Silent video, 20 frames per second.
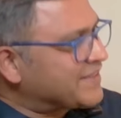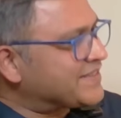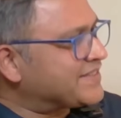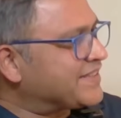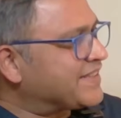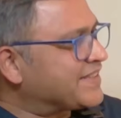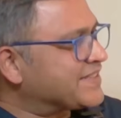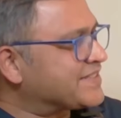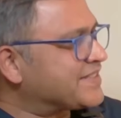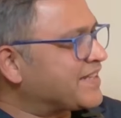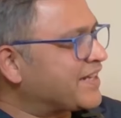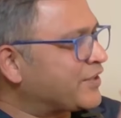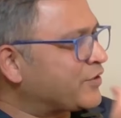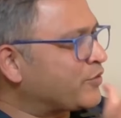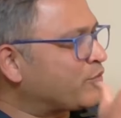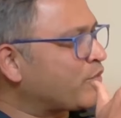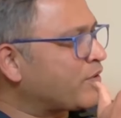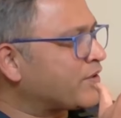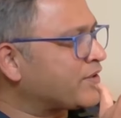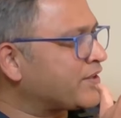these years that
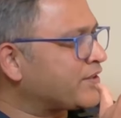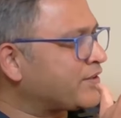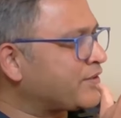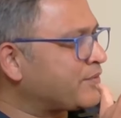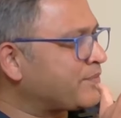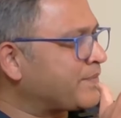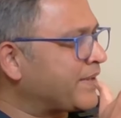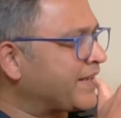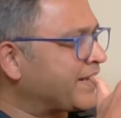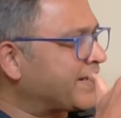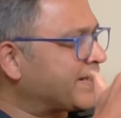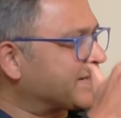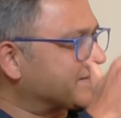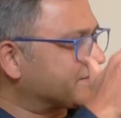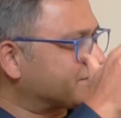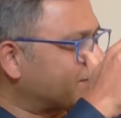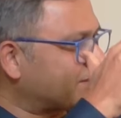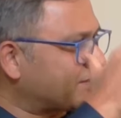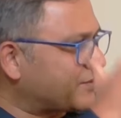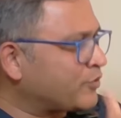you wanted to make it
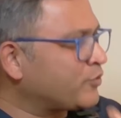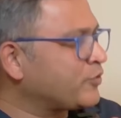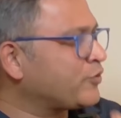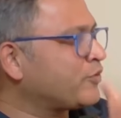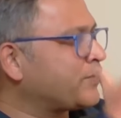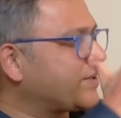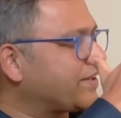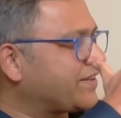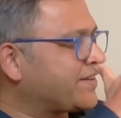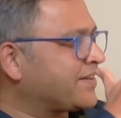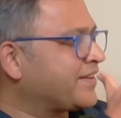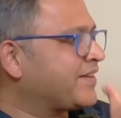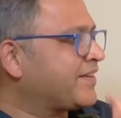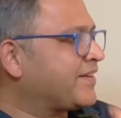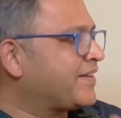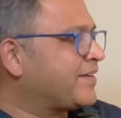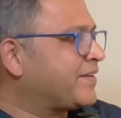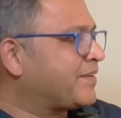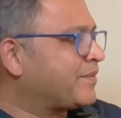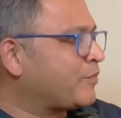as a 2-unit
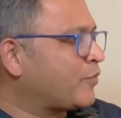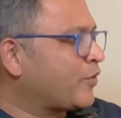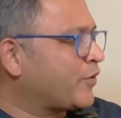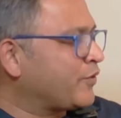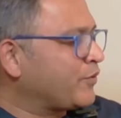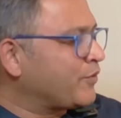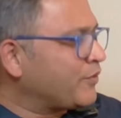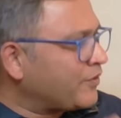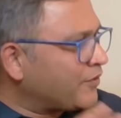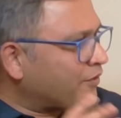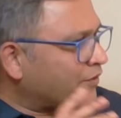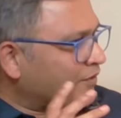module,